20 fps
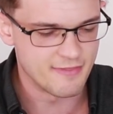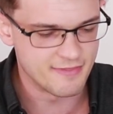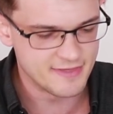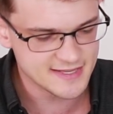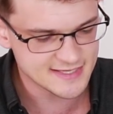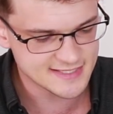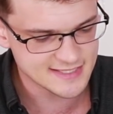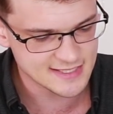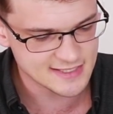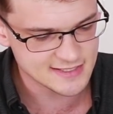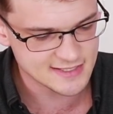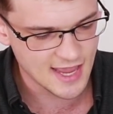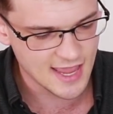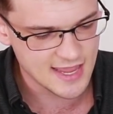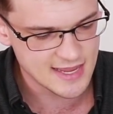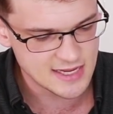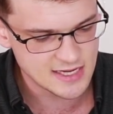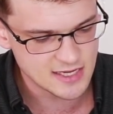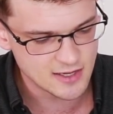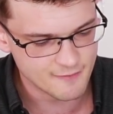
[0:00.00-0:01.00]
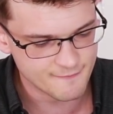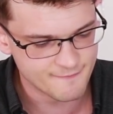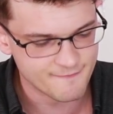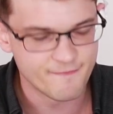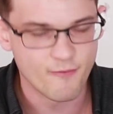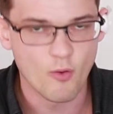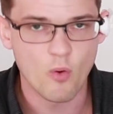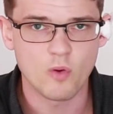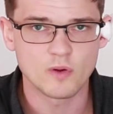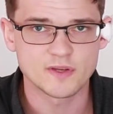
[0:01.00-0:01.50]
This is a
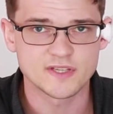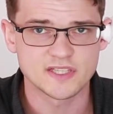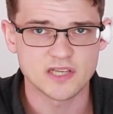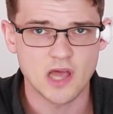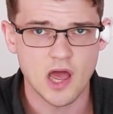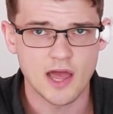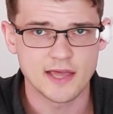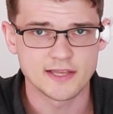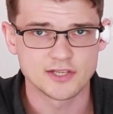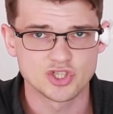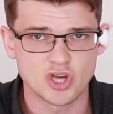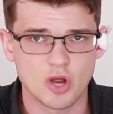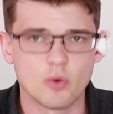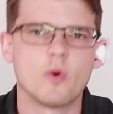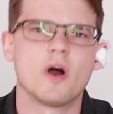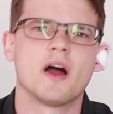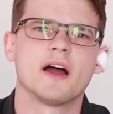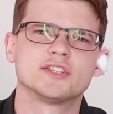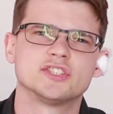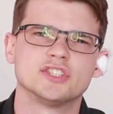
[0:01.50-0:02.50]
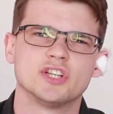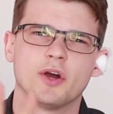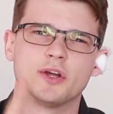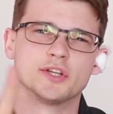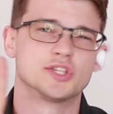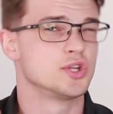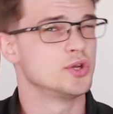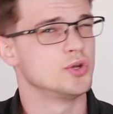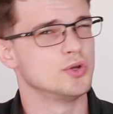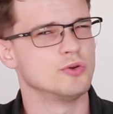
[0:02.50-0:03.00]
4 size, well actually no,
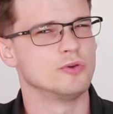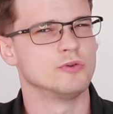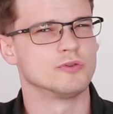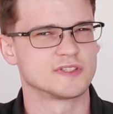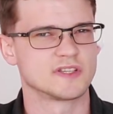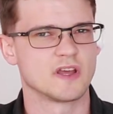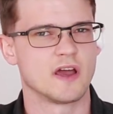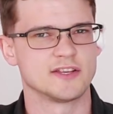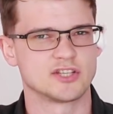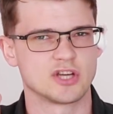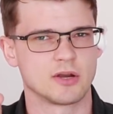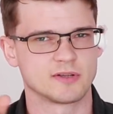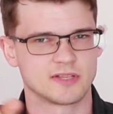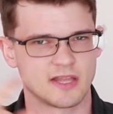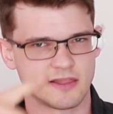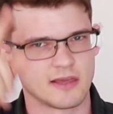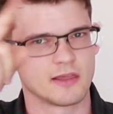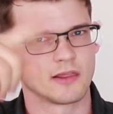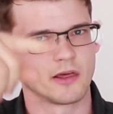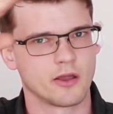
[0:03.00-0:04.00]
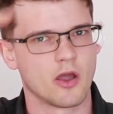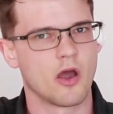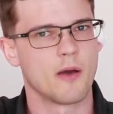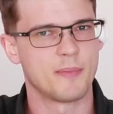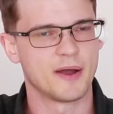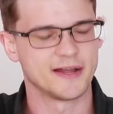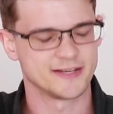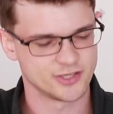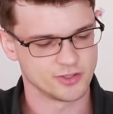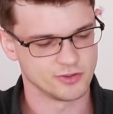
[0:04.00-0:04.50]
a 2 size jump, because I think they go
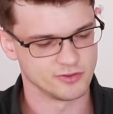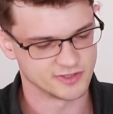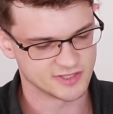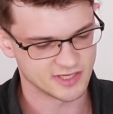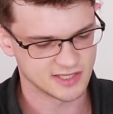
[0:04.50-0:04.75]
up by 2.